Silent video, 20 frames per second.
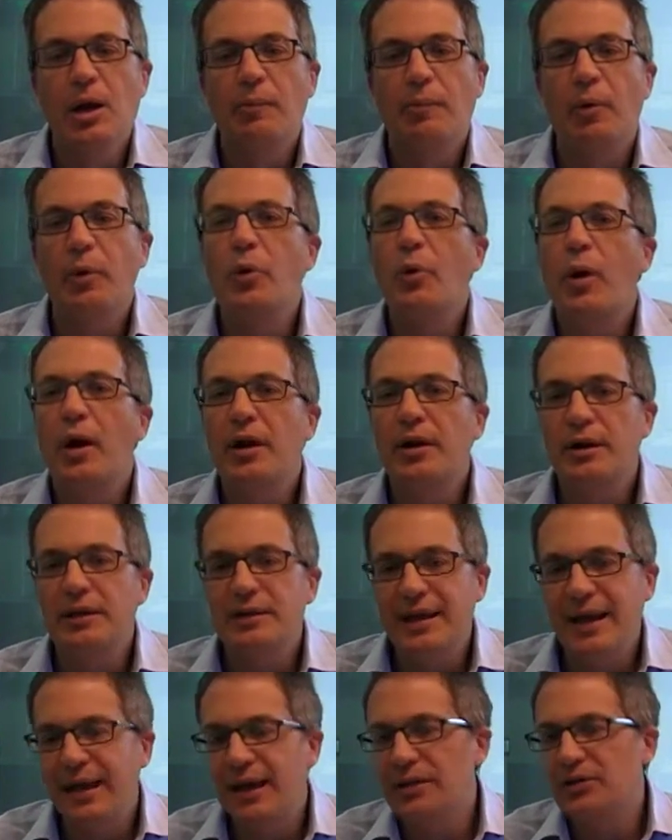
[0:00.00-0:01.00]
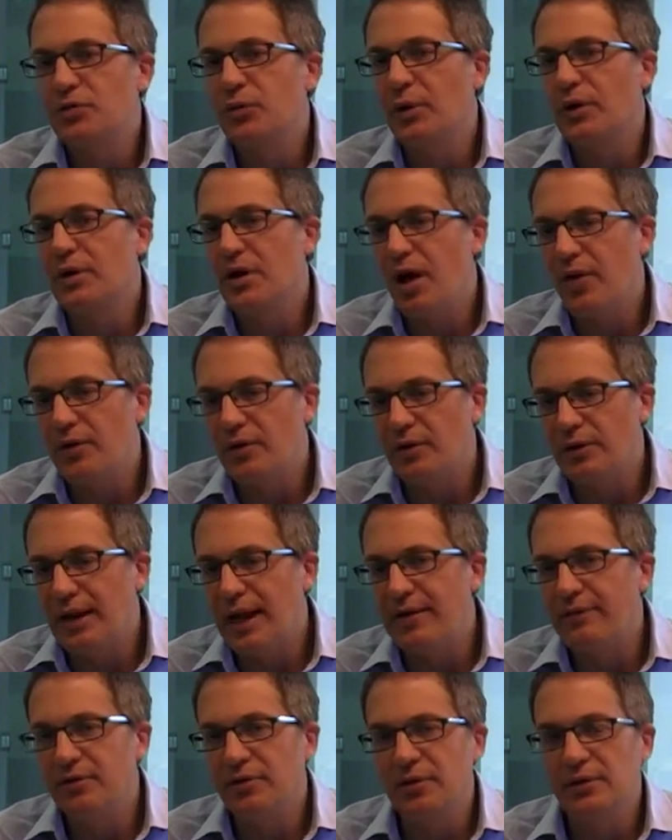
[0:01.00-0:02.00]
But we wanted to take it to another
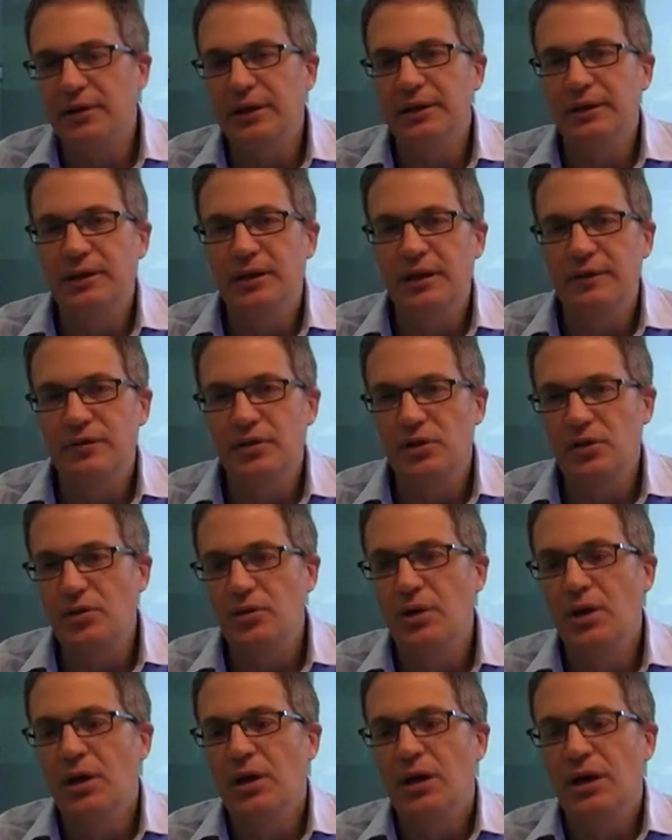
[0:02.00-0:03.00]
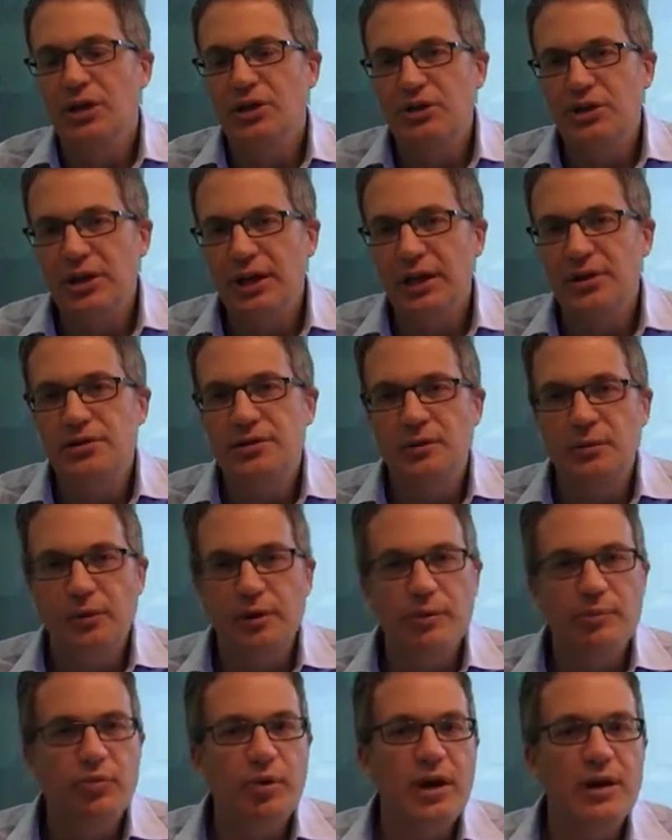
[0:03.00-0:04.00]
level and give you a chance to
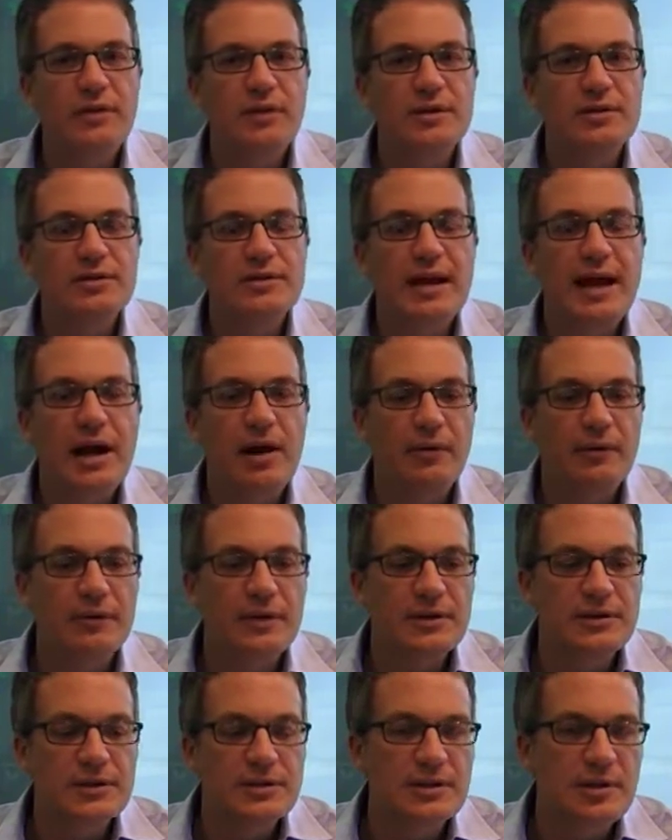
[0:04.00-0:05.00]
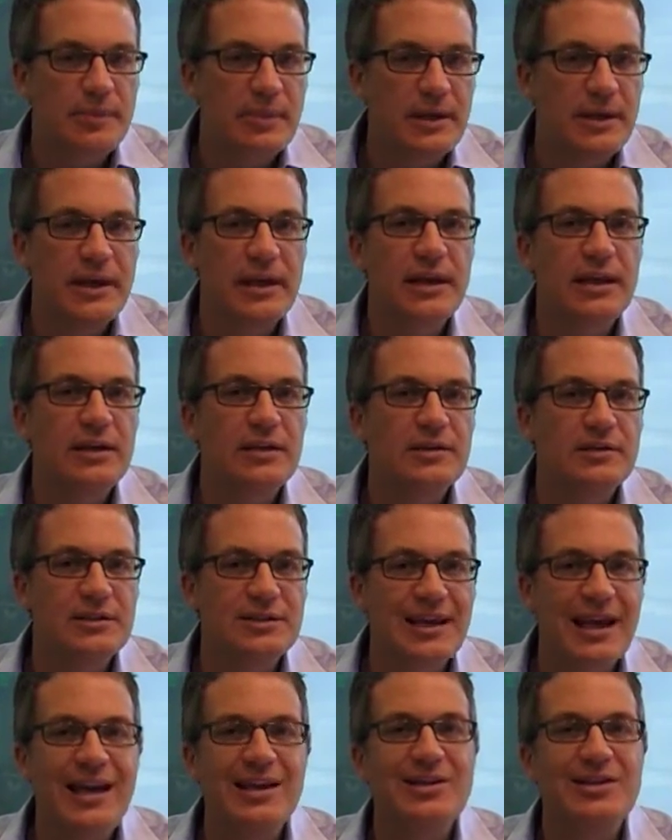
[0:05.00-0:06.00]
really break this down. This is the beginning
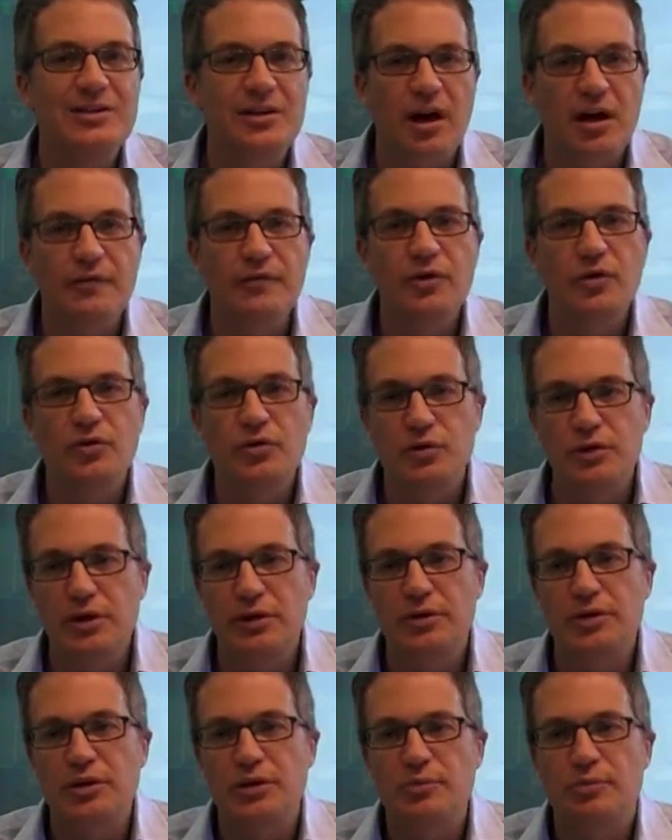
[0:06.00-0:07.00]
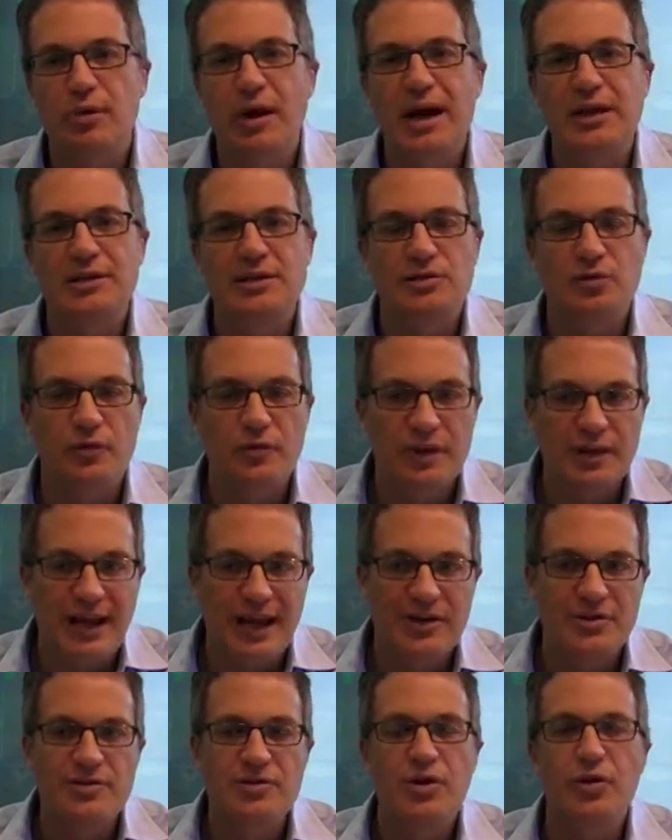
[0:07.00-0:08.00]
stages of your due diligence process. Over the
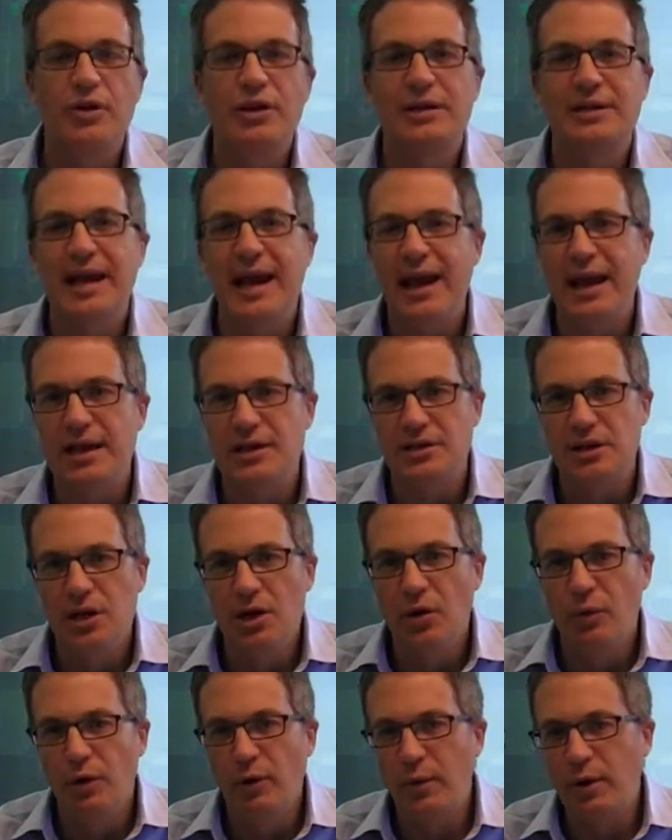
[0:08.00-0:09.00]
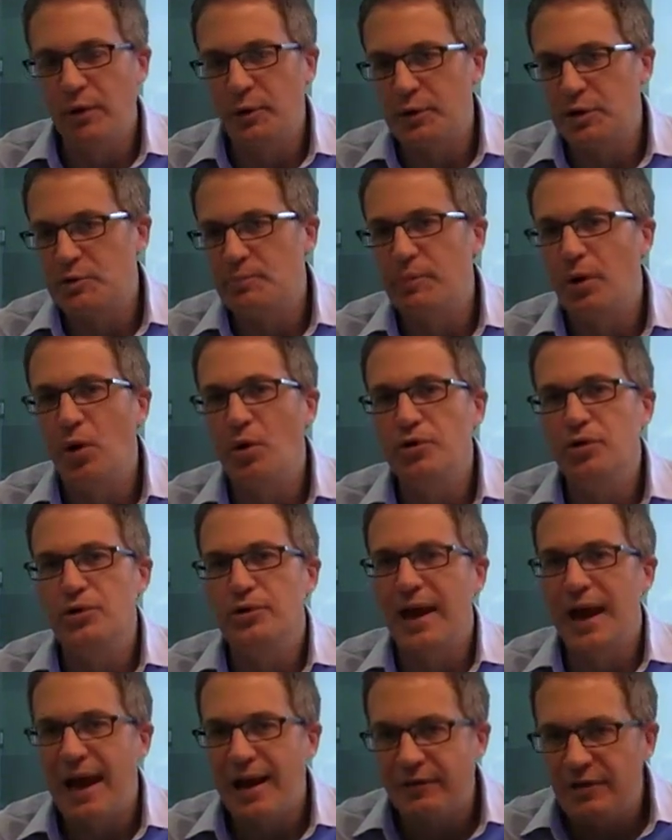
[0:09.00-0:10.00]
next 30 days, we want to expose you
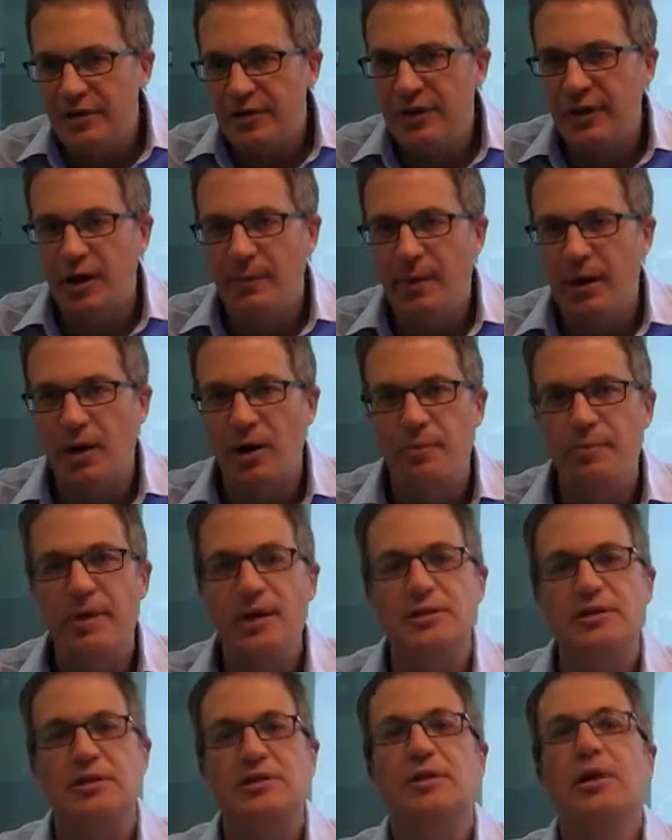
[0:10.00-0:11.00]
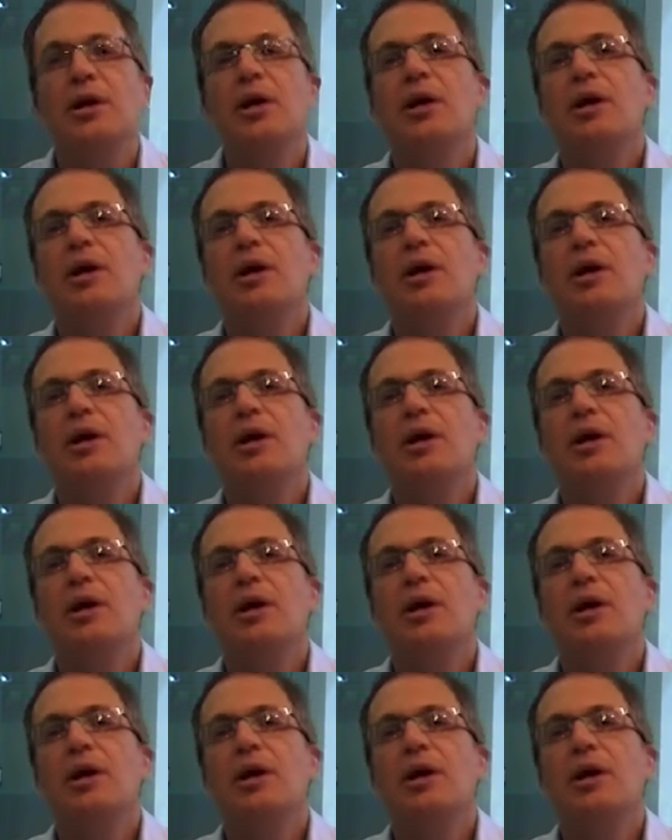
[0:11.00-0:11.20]
to everything about our business.